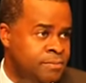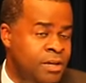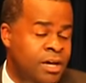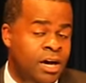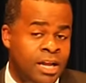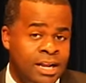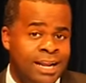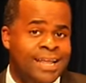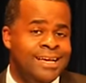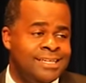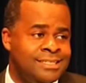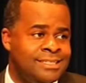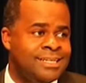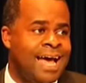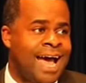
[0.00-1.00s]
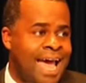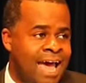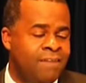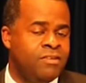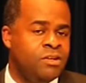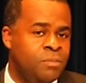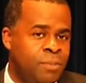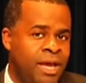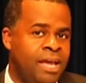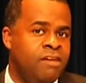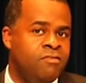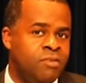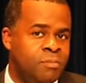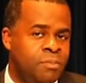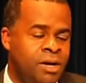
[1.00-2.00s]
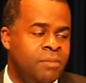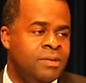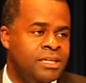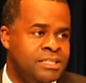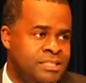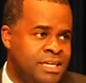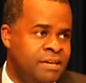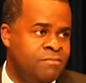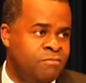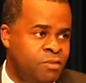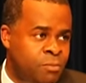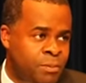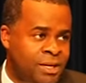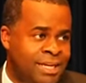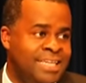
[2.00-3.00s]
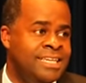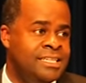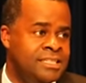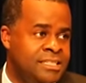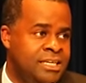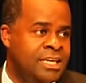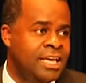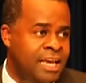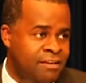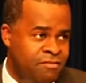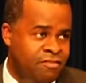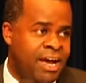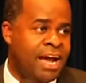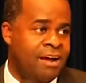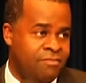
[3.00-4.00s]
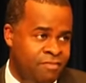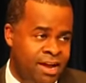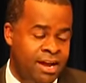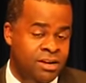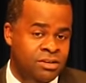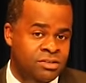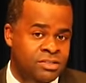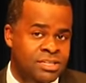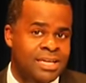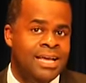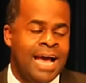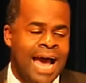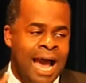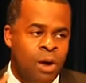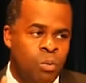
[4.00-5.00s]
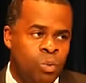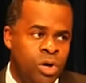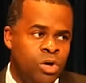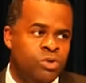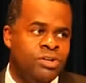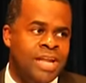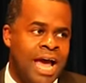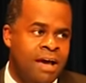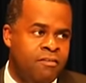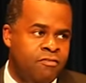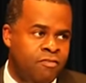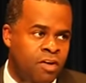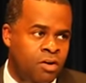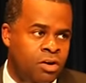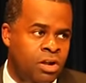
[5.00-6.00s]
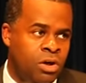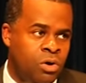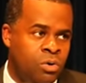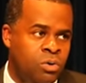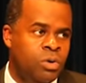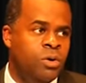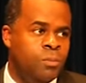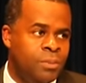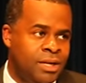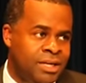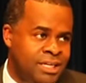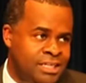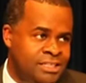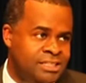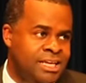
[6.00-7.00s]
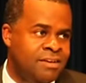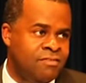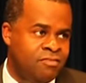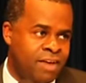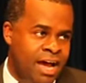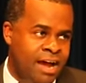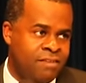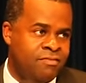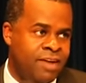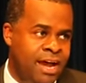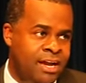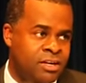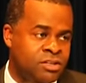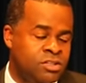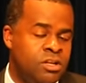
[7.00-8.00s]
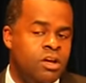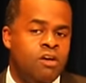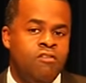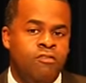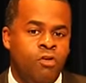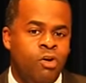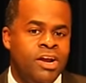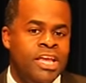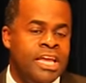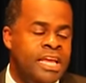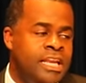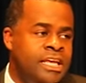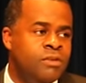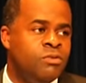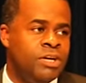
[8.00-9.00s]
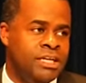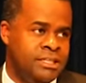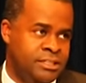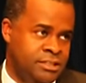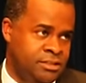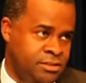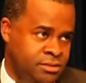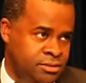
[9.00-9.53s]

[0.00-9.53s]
unless I have to pay for for police and firefighters. I will not furlough police and firefighters for any reason.